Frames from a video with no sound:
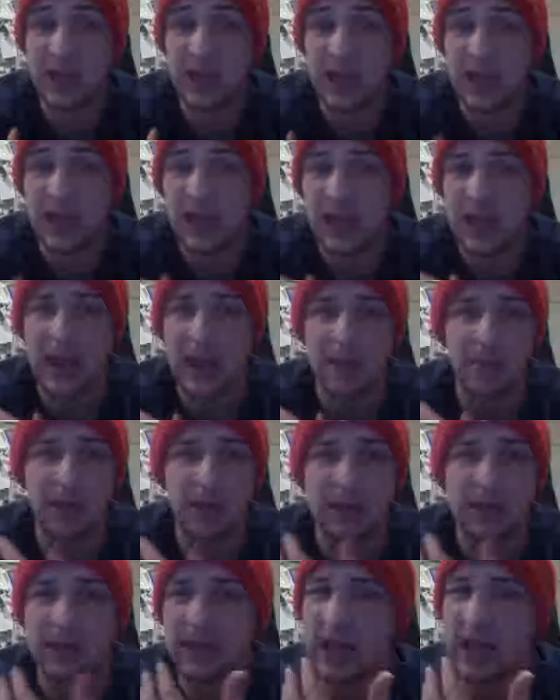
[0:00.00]
in about the
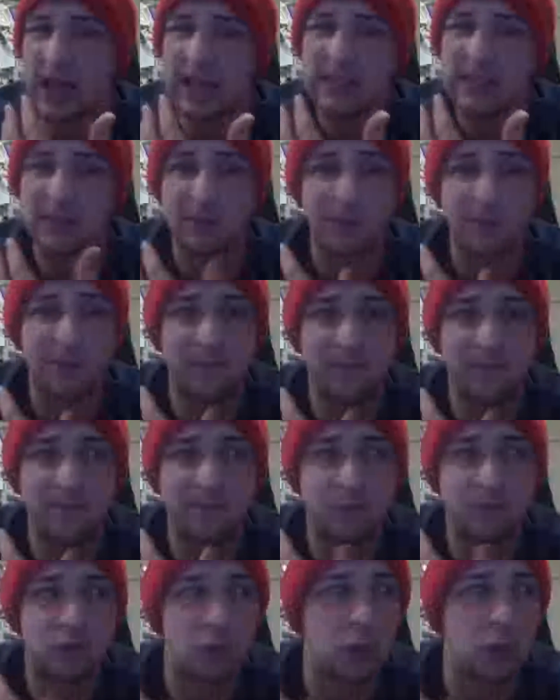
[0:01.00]
last
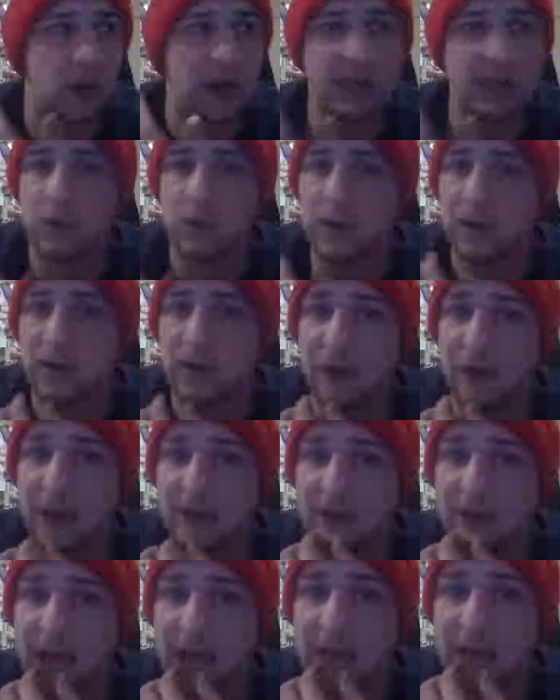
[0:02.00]
20, 25
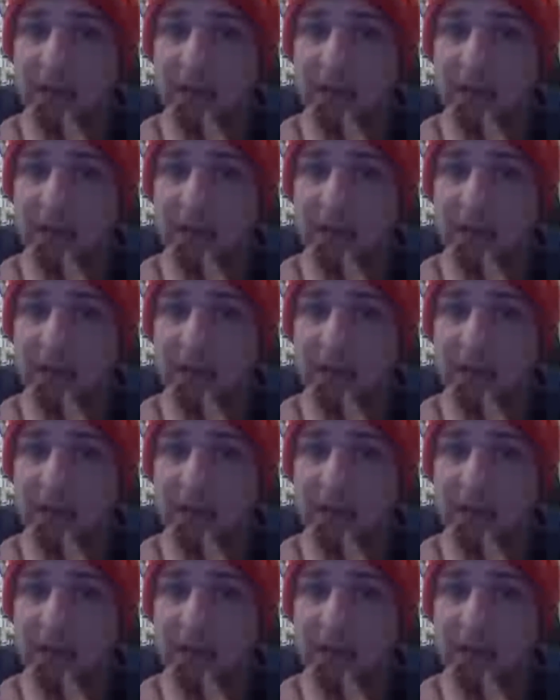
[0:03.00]
games.